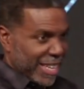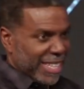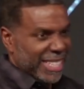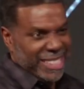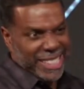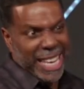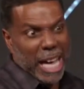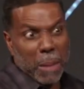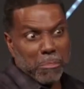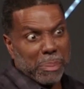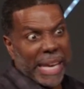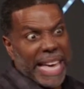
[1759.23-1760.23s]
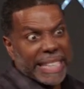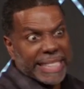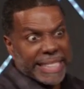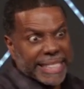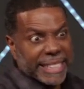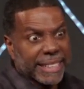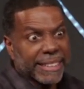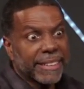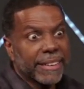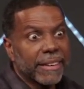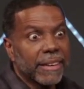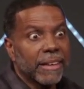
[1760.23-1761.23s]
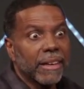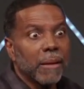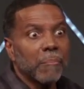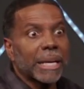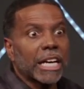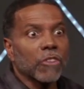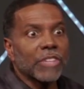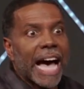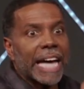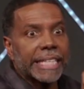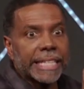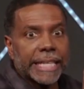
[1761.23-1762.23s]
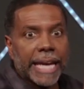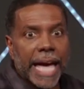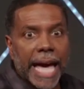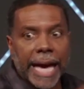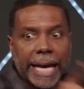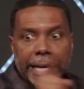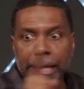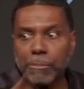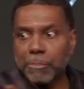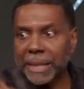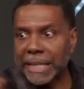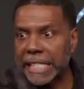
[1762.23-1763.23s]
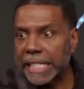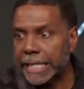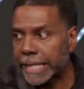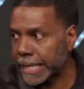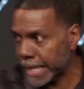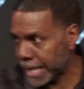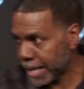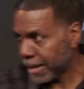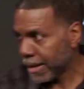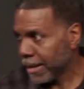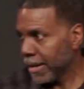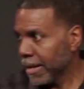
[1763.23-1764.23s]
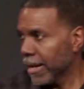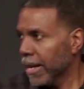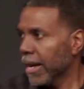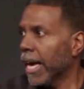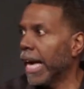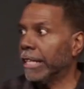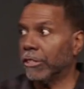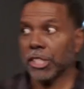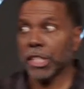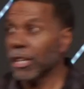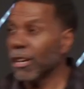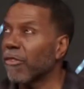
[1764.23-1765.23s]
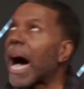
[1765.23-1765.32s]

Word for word: to say, I'm blessed because I did A, B, C, instead of